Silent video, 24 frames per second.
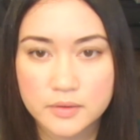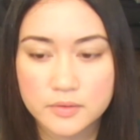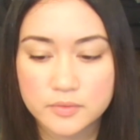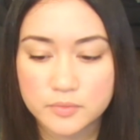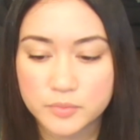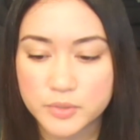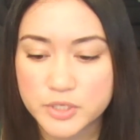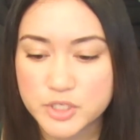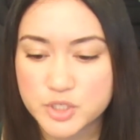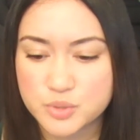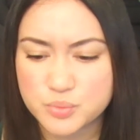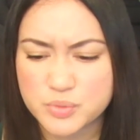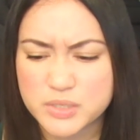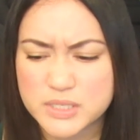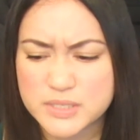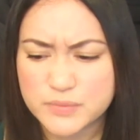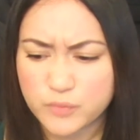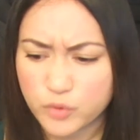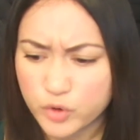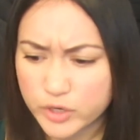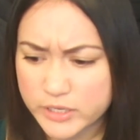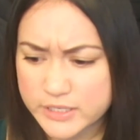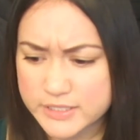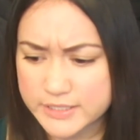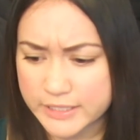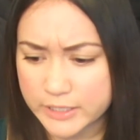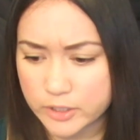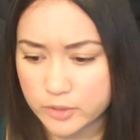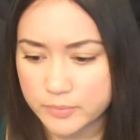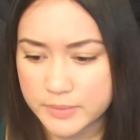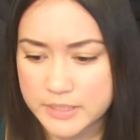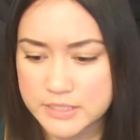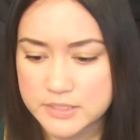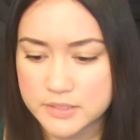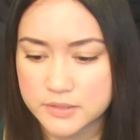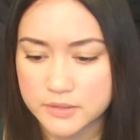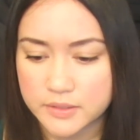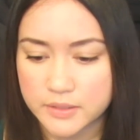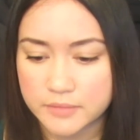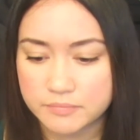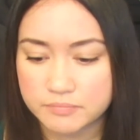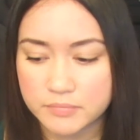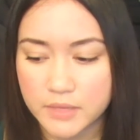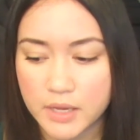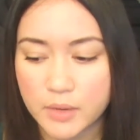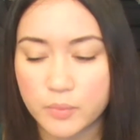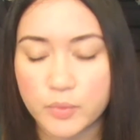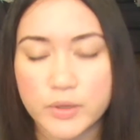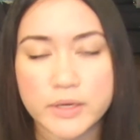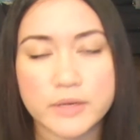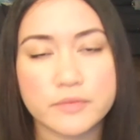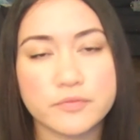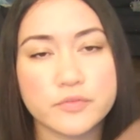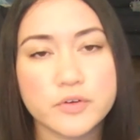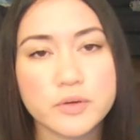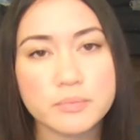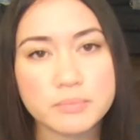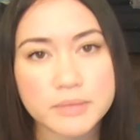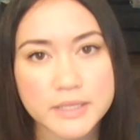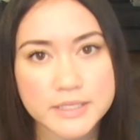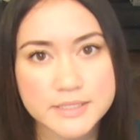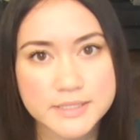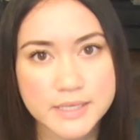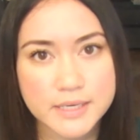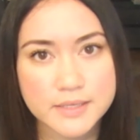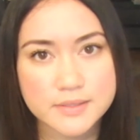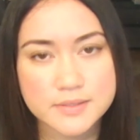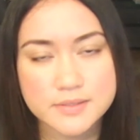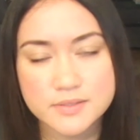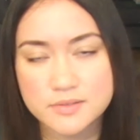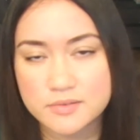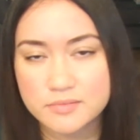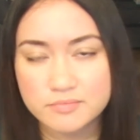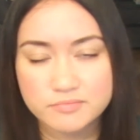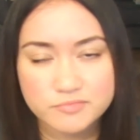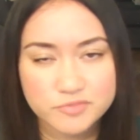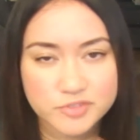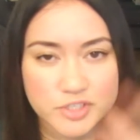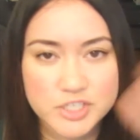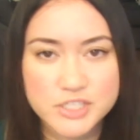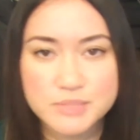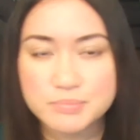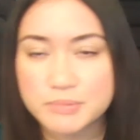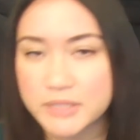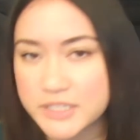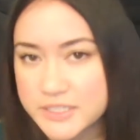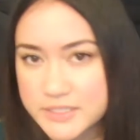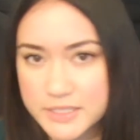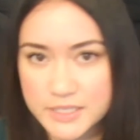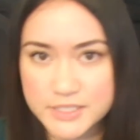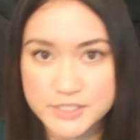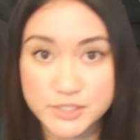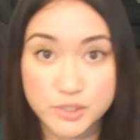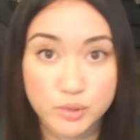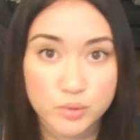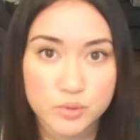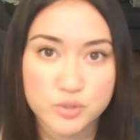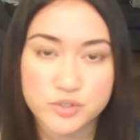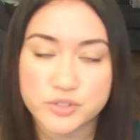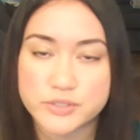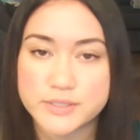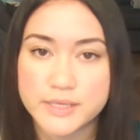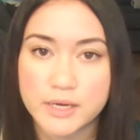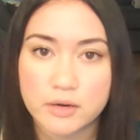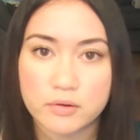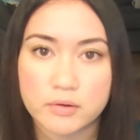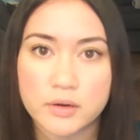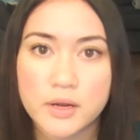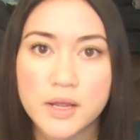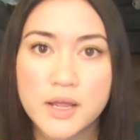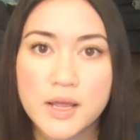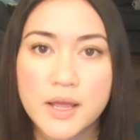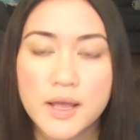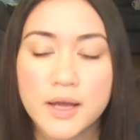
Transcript: which was 4 days later basically, I went in for a blood test, just blood test, no ultrasound.